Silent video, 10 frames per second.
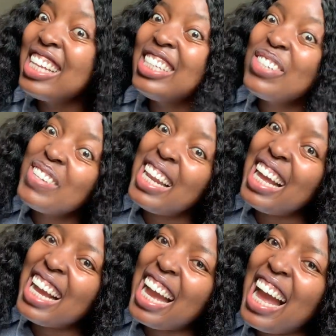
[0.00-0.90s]

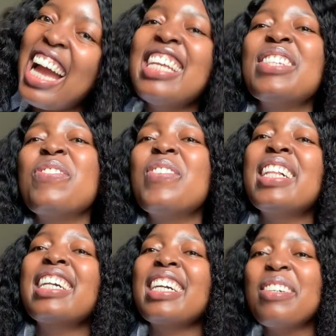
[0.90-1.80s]
Dumelang guys,
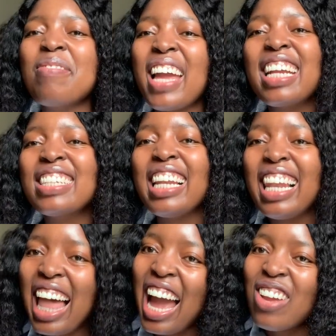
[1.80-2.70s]
welcome back to
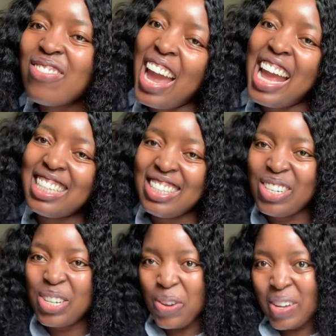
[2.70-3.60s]
Life as
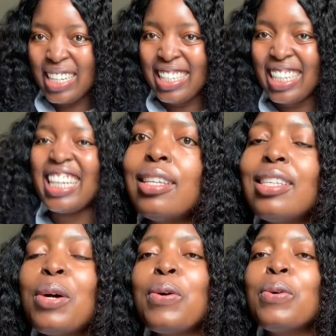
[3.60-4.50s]
You Know It.
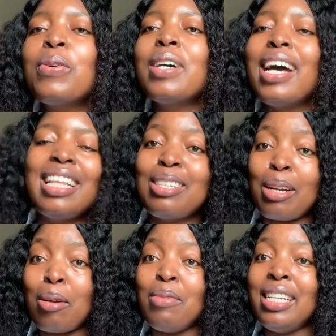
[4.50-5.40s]
So it's
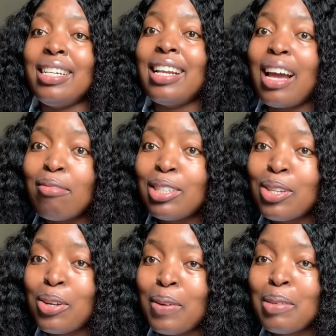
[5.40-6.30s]
not completely Life as
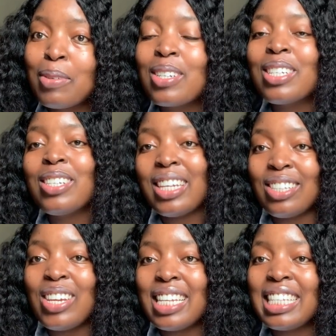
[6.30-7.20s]
You Know It because as
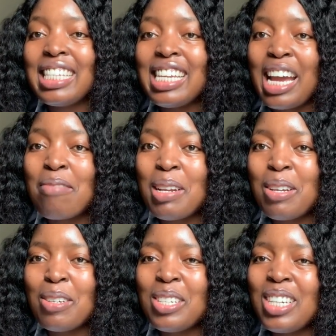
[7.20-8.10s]
you can see I'm
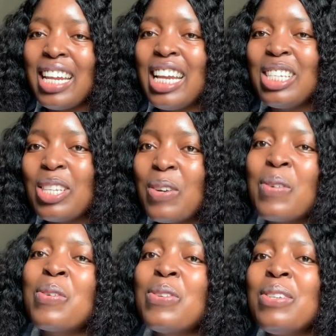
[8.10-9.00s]
alone today,
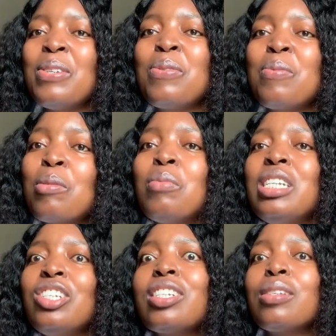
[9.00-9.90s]
so you will
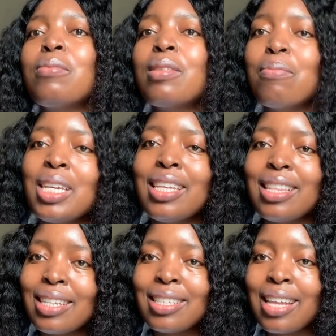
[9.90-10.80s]
be just with me
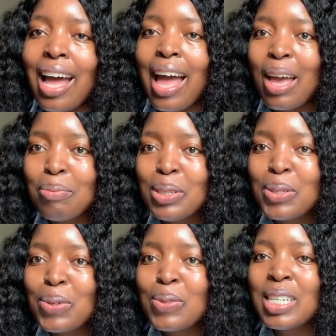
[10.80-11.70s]
this
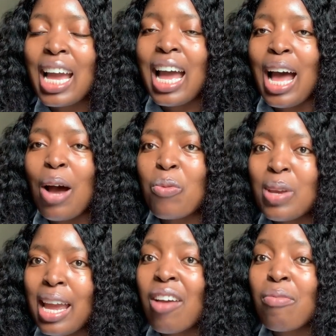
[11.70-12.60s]
episode.
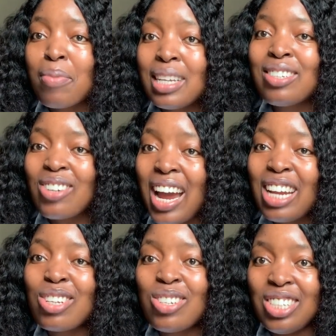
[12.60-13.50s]
We have been
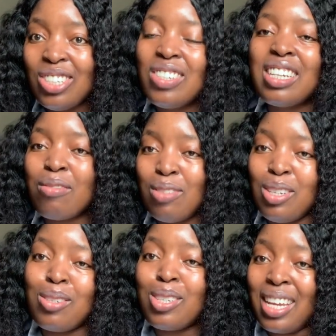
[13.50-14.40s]
trying to shoot a
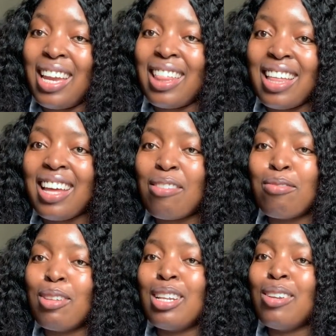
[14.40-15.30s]
video together
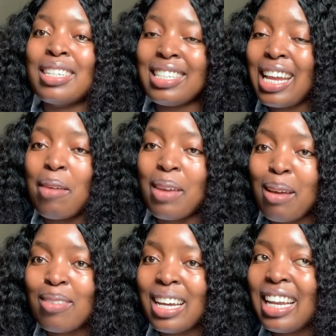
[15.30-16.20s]
for the longest time
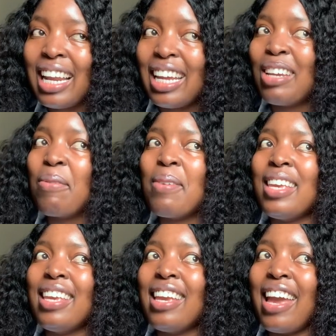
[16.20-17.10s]
ever. Like
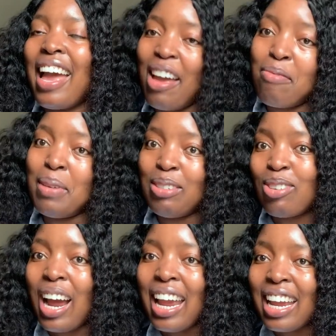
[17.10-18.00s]
we have been
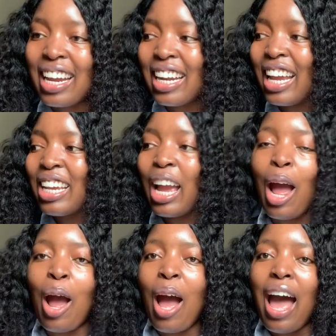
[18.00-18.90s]
trying.
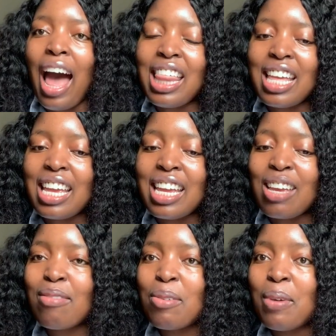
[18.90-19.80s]
I think
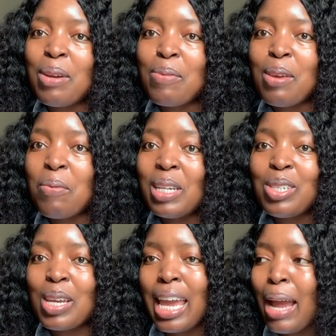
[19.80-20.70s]
even when we went
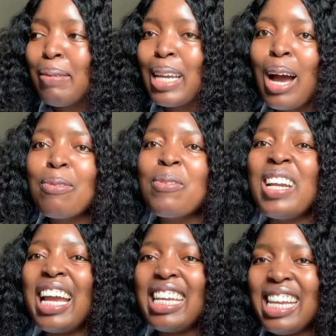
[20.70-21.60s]
to Cape Town, we
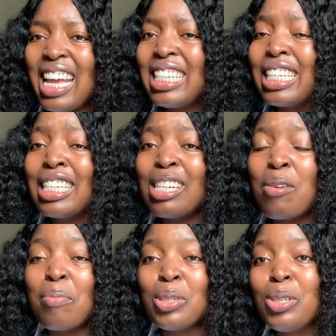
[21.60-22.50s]
were like, yes, this is an
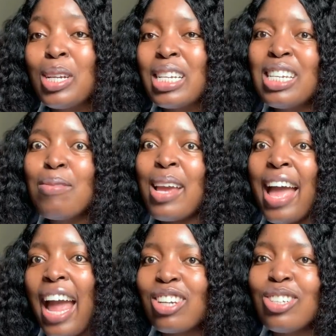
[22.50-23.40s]
opportunity. We are
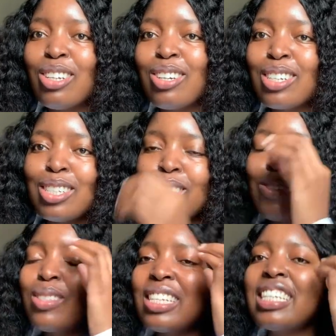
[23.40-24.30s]
actually going to
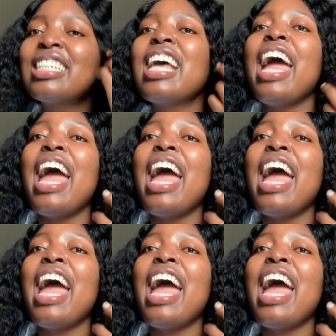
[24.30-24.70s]
do this.